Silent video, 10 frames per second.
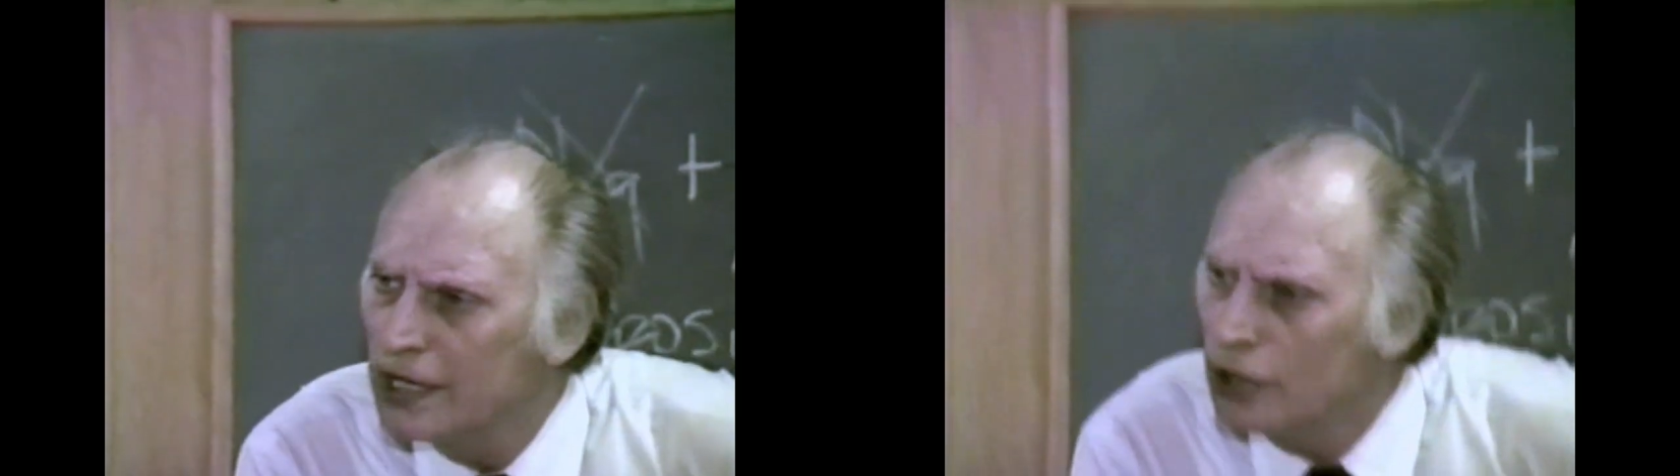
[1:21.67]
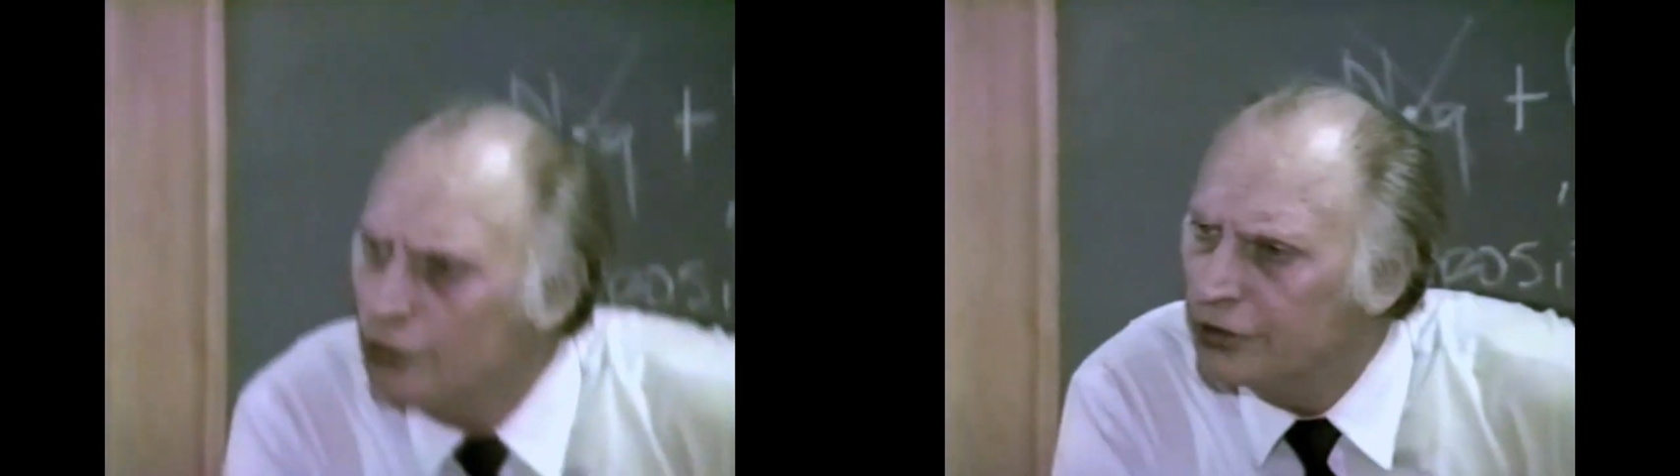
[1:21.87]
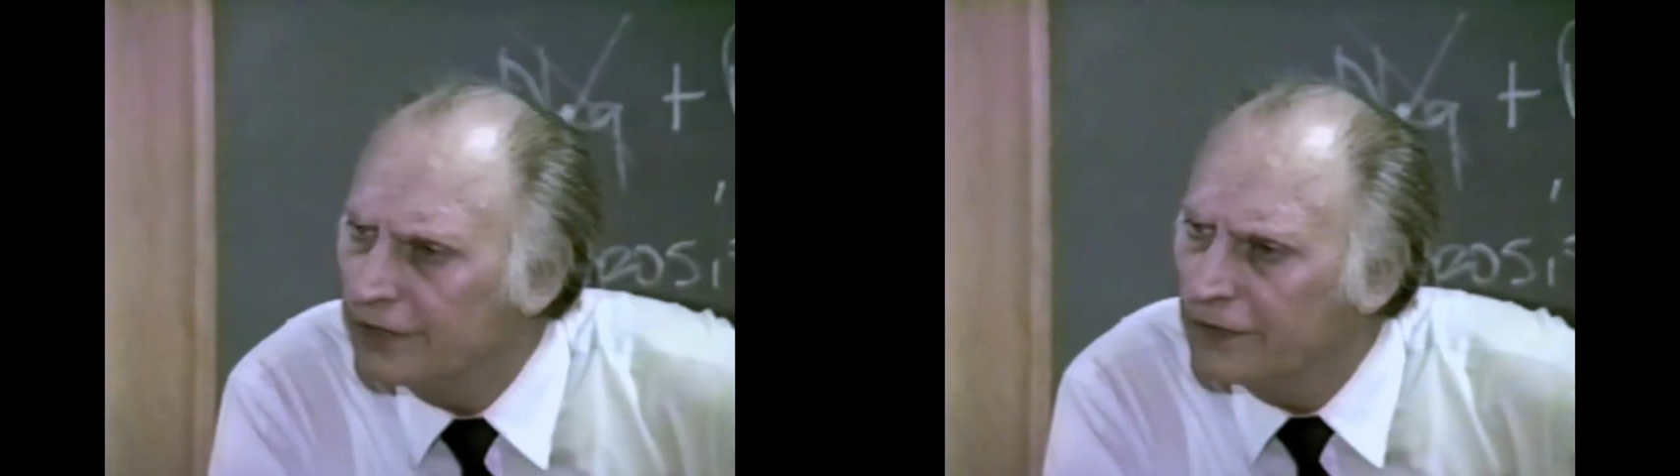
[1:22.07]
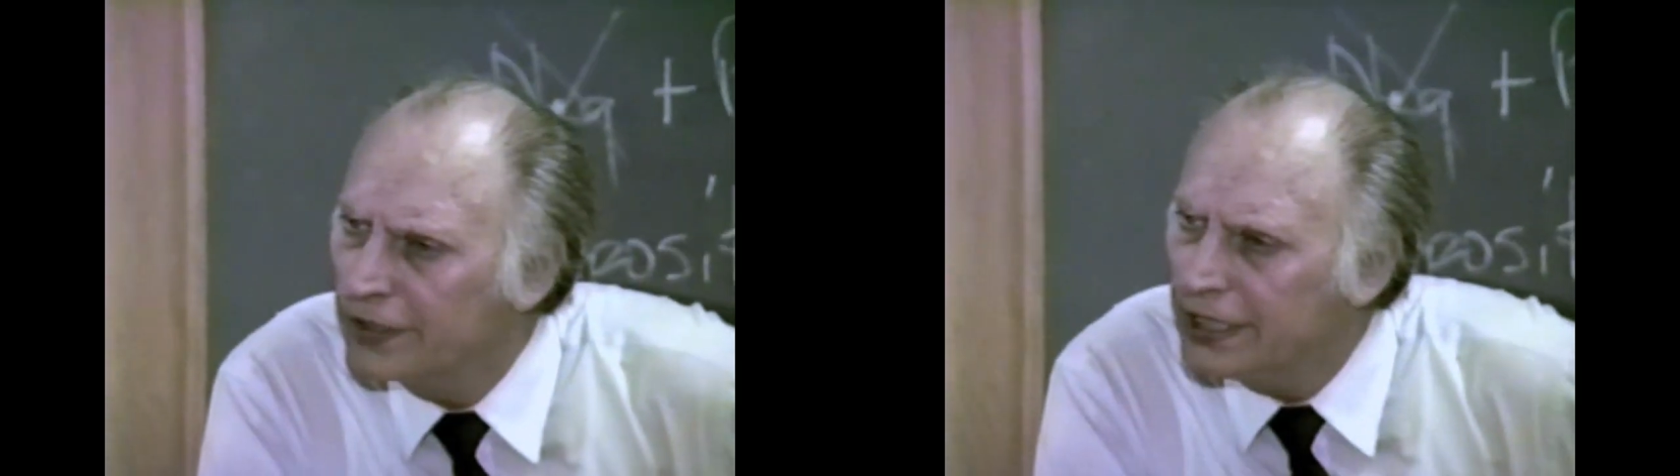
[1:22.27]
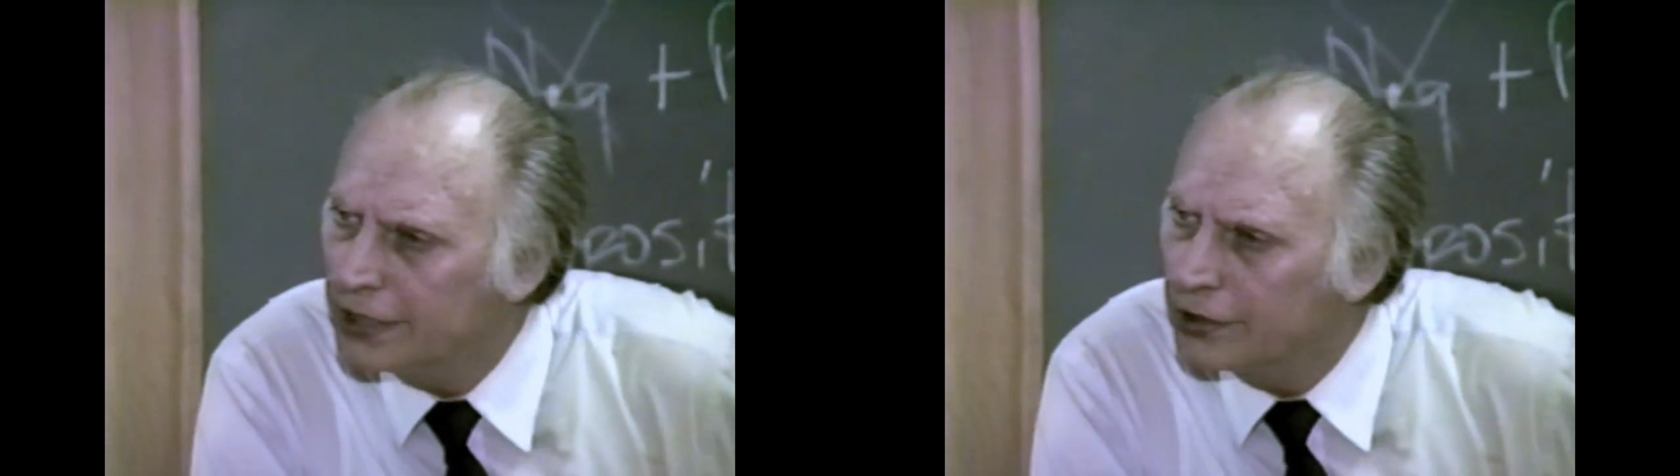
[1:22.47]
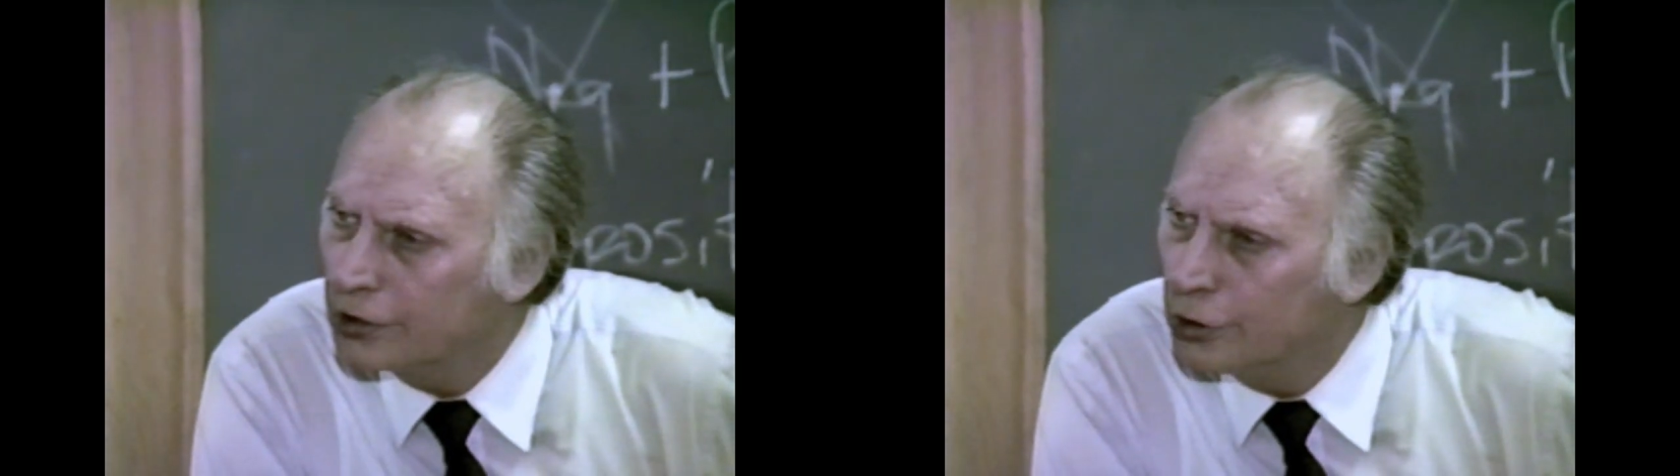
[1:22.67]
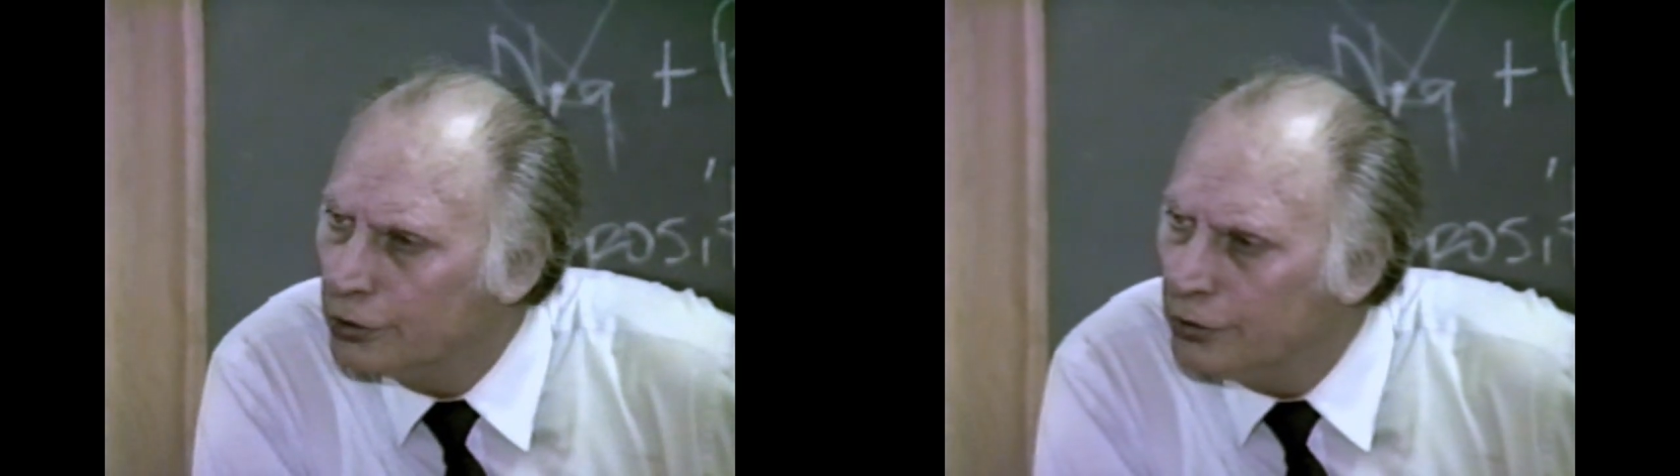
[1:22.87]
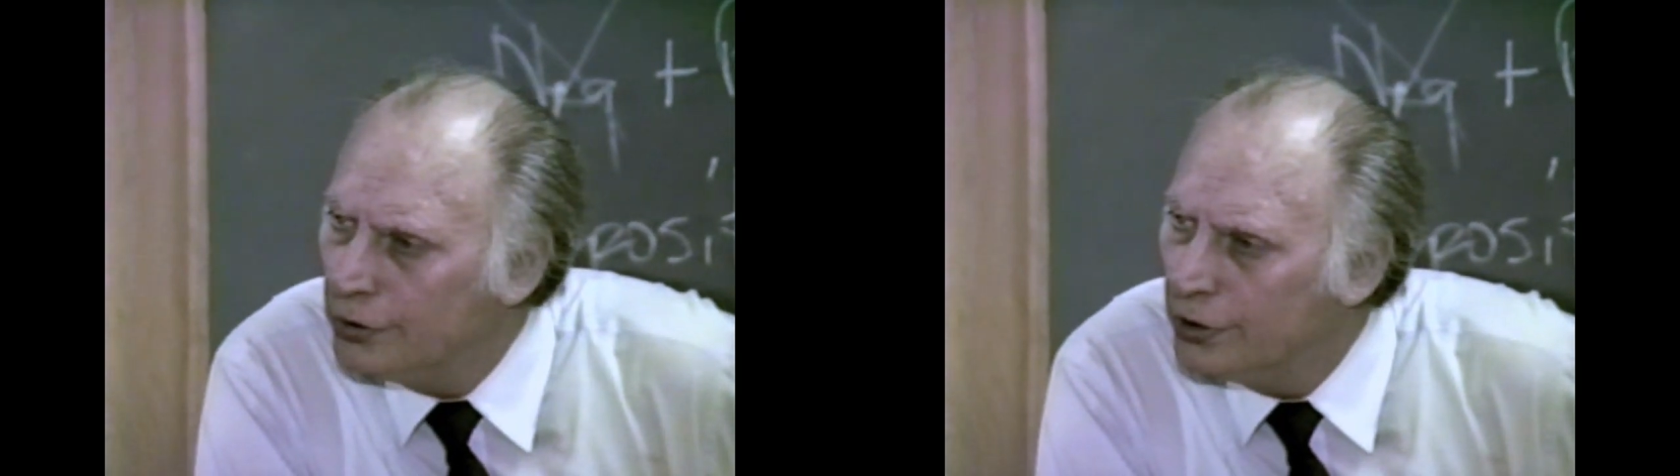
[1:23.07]
that Lucifer didn't
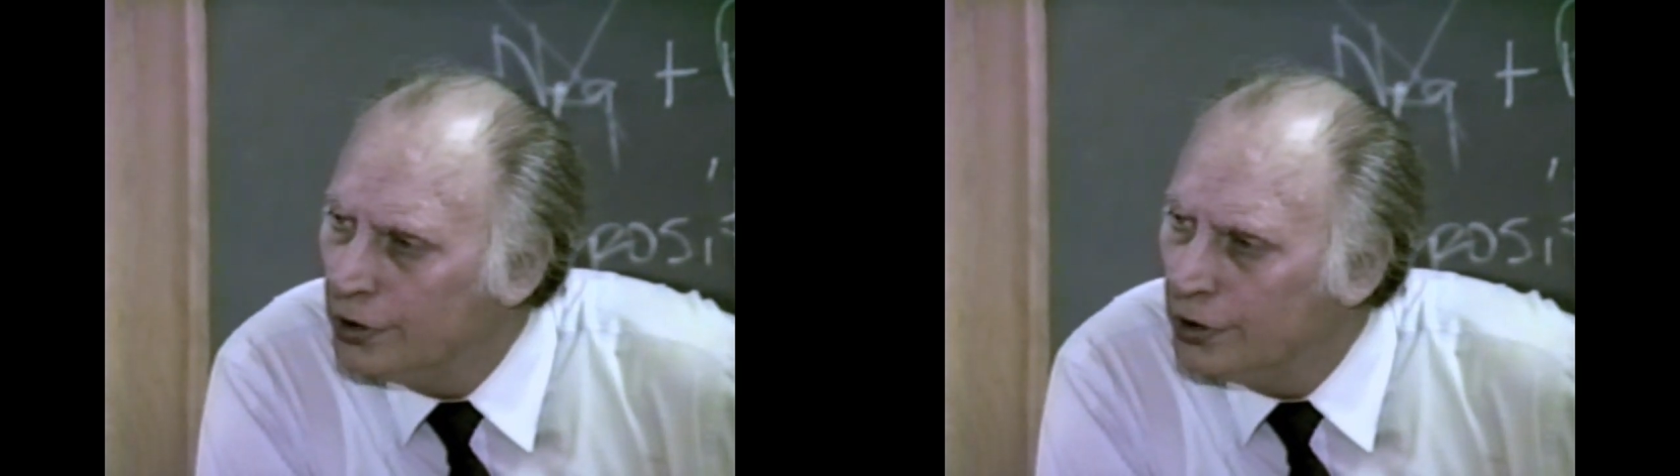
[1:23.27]
do,